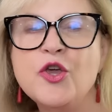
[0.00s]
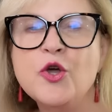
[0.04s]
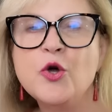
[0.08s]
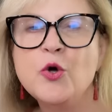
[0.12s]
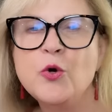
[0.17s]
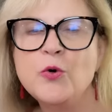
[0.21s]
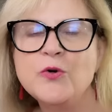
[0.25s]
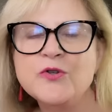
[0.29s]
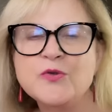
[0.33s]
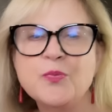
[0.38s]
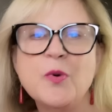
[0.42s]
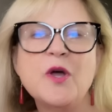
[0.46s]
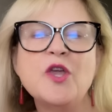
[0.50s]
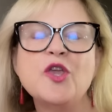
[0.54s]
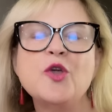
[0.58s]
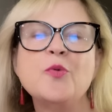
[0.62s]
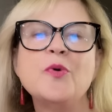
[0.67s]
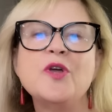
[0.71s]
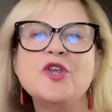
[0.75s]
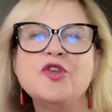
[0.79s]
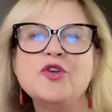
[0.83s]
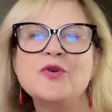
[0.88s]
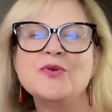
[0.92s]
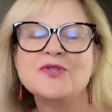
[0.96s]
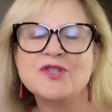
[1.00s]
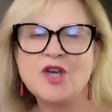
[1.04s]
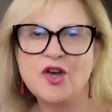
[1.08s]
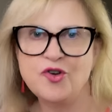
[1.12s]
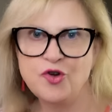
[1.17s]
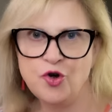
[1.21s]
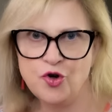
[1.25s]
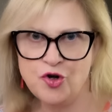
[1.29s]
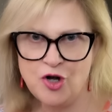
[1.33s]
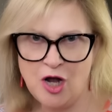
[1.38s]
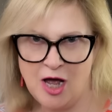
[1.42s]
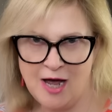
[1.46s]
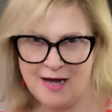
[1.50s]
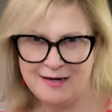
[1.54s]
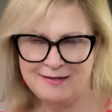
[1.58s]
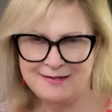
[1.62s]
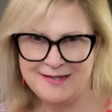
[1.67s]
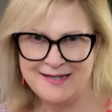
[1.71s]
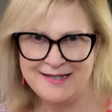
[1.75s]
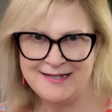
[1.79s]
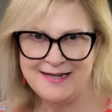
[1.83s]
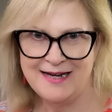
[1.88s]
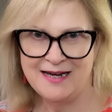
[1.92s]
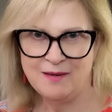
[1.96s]
Use what you would use on your
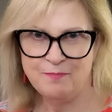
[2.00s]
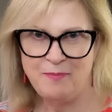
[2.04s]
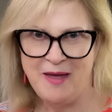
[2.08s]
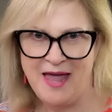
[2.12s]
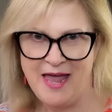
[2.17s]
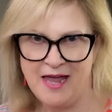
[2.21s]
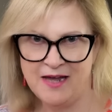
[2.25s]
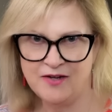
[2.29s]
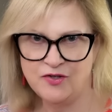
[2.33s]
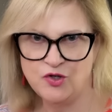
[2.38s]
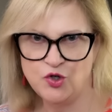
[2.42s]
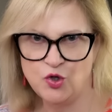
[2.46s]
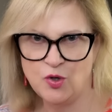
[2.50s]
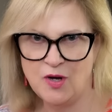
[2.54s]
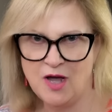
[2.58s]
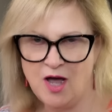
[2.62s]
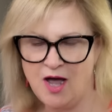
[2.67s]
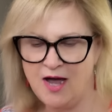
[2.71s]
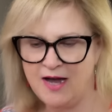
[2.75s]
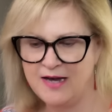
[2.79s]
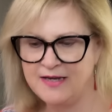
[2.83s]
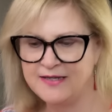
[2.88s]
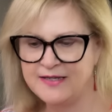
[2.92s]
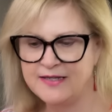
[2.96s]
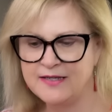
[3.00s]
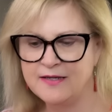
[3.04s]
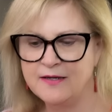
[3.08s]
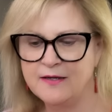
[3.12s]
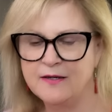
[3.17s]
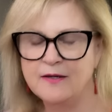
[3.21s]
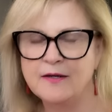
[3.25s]
non-stick pans, you guys. No